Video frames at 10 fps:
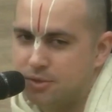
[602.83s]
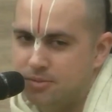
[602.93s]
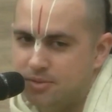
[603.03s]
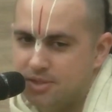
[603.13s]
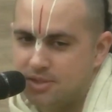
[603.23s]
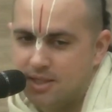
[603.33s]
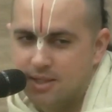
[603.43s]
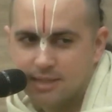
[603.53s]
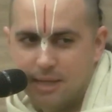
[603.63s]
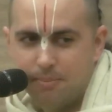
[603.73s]
Just take
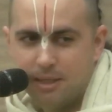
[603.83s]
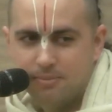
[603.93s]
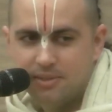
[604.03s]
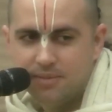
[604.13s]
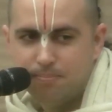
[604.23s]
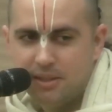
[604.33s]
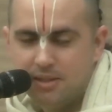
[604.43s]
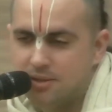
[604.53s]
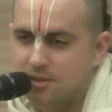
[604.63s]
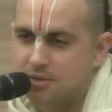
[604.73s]
this epilepsy
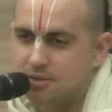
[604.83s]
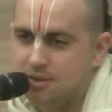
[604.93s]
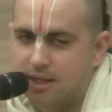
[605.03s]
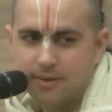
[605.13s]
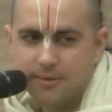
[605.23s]
pills until you die.